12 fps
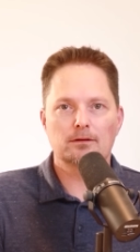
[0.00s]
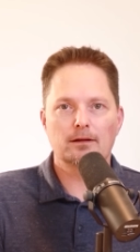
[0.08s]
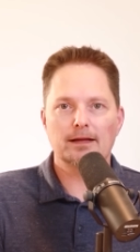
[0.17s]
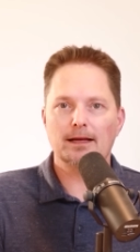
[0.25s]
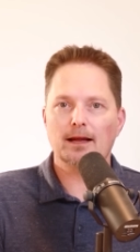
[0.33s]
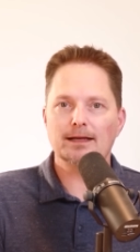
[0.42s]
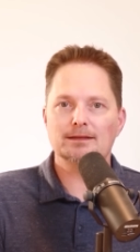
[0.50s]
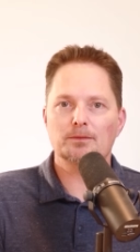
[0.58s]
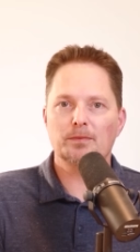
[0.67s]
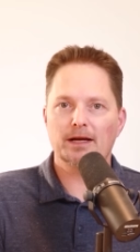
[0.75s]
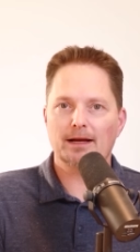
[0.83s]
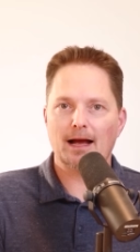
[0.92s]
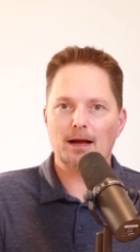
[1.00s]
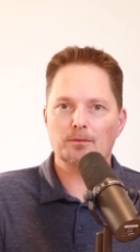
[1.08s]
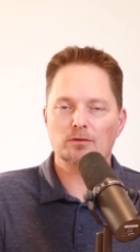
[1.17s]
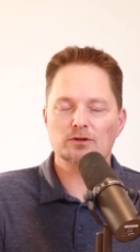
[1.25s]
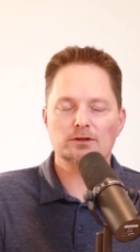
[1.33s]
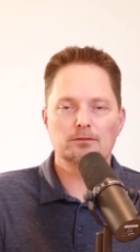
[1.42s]
They like to pick
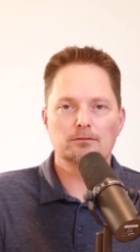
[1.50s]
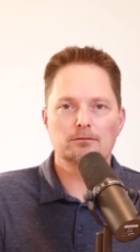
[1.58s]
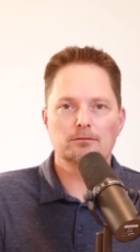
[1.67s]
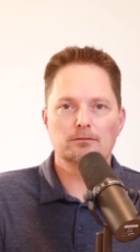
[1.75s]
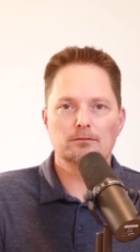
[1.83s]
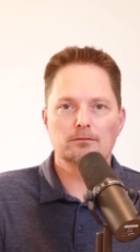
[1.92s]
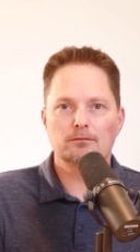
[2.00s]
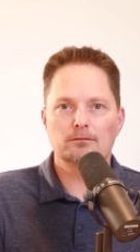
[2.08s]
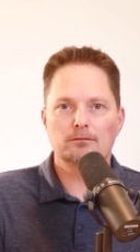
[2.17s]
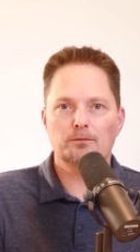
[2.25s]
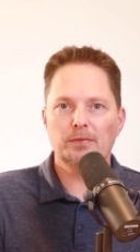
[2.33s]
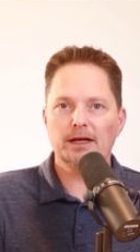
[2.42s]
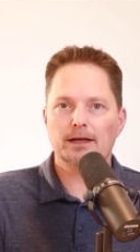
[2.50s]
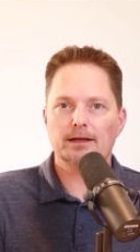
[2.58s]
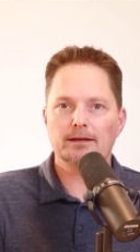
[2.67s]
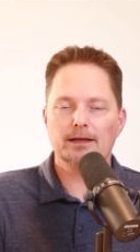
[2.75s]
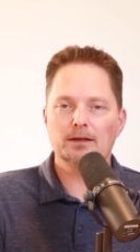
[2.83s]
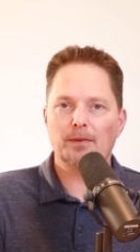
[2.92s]
apples.
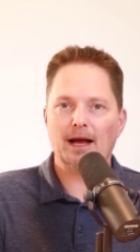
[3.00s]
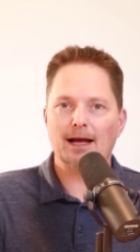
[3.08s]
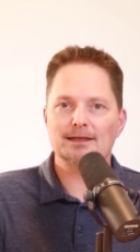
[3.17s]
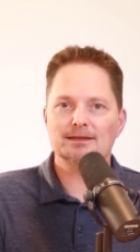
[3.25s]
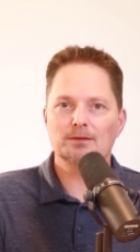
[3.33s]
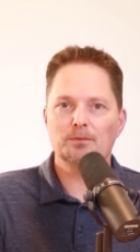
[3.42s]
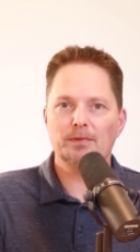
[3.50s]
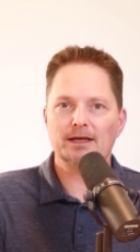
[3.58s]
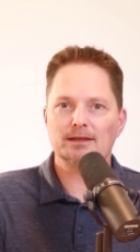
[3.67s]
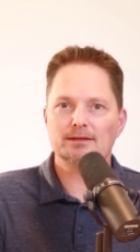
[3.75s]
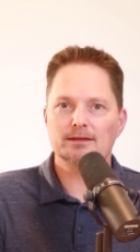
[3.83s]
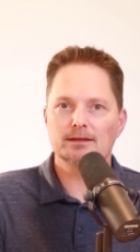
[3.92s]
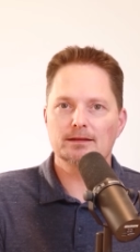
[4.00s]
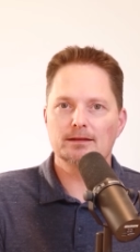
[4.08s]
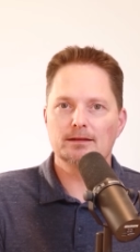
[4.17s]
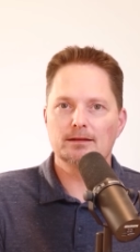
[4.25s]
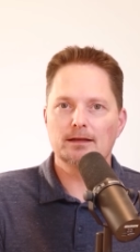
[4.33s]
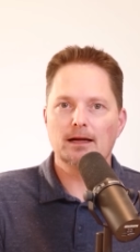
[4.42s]
Pick in the past, picked.
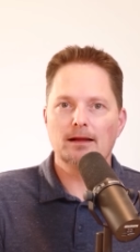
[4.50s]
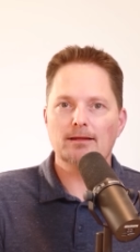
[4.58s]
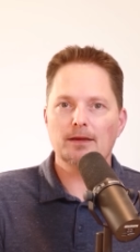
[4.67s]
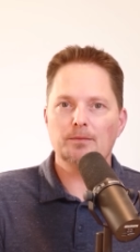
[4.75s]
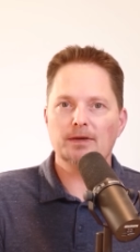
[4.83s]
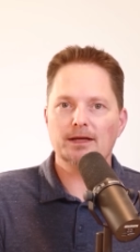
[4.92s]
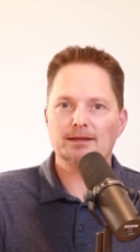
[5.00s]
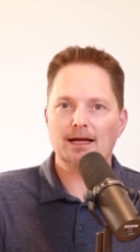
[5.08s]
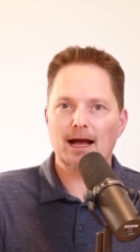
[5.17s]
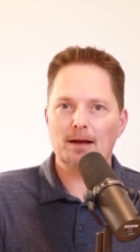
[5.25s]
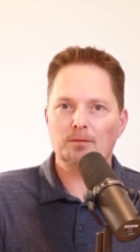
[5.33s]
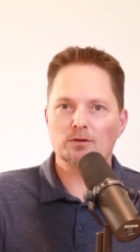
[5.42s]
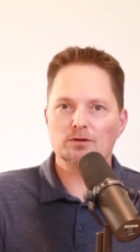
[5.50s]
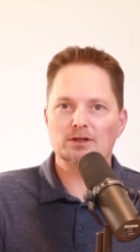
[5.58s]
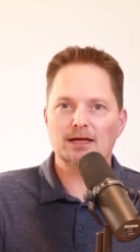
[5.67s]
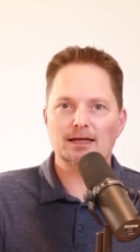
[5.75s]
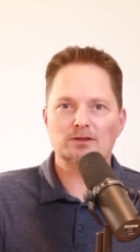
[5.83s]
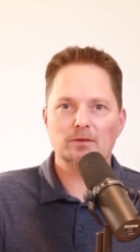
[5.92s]
They picked apples
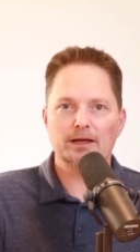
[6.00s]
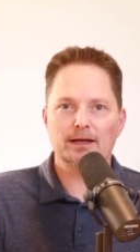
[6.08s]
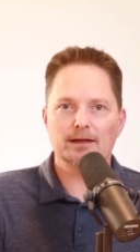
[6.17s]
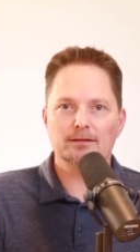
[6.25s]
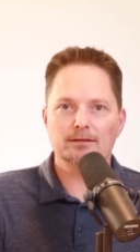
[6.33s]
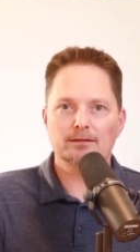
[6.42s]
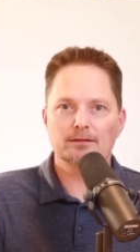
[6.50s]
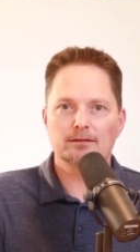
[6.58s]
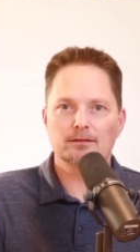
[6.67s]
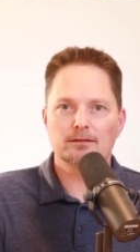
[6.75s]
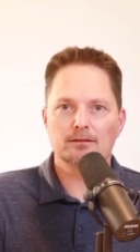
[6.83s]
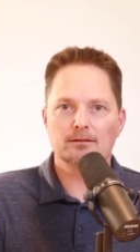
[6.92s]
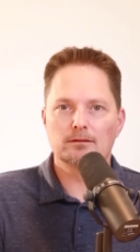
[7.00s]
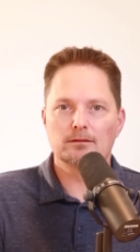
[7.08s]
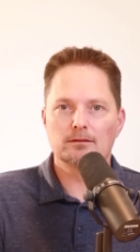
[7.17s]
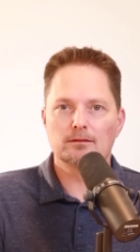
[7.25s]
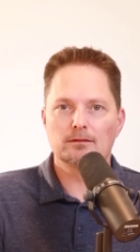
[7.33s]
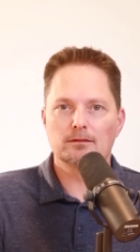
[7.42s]
last weekend.
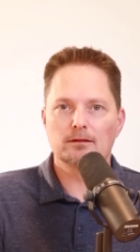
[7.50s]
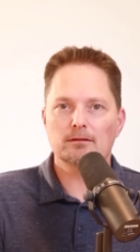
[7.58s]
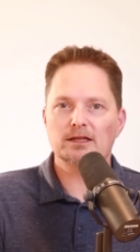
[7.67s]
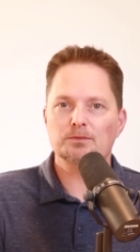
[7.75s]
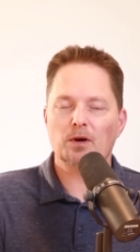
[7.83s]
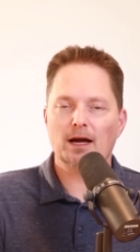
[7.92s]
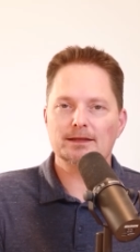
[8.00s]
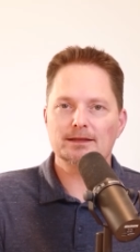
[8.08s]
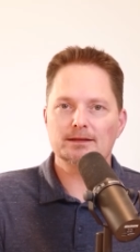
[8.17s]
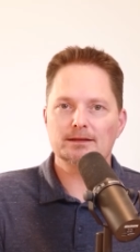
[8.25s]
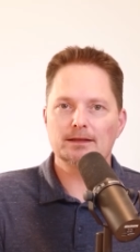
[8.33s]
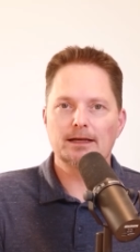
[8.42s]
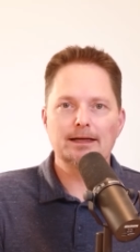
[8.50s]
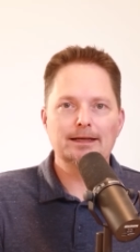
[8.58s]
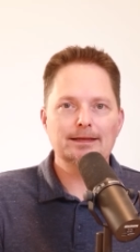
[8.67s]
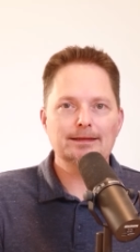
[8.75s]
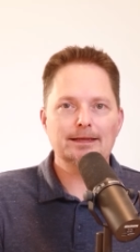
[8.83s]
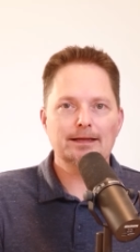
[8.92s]
Let's practice.
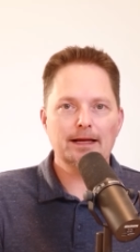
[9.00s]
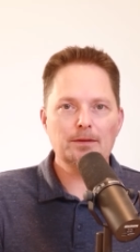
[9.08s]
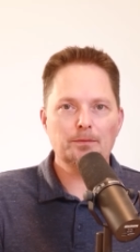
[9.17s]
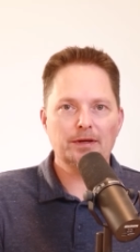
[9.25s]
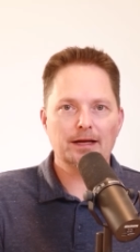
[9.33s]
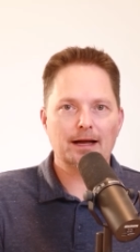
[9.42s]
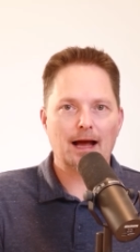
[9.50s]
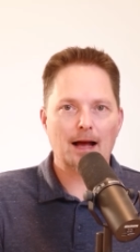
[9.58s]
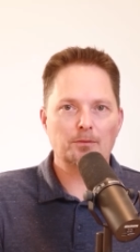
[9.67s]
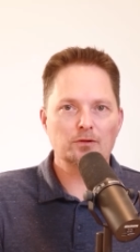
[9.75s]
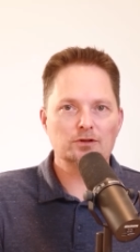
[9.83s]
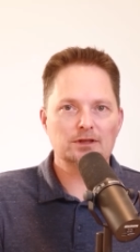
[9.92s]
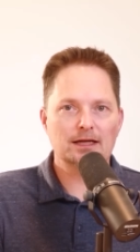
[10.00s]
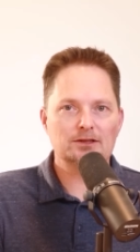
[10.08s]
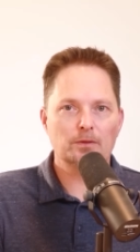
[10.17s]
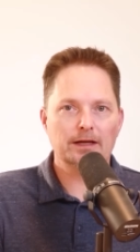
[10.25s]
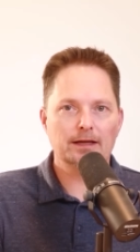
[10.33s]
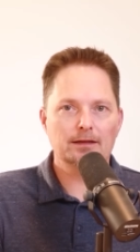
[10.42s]
Did they pick apples last
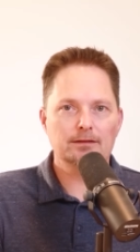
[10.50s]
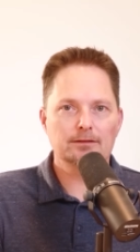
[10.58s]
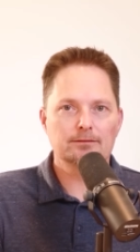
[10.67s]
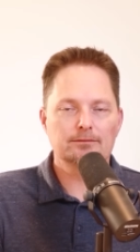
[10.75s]
weekend?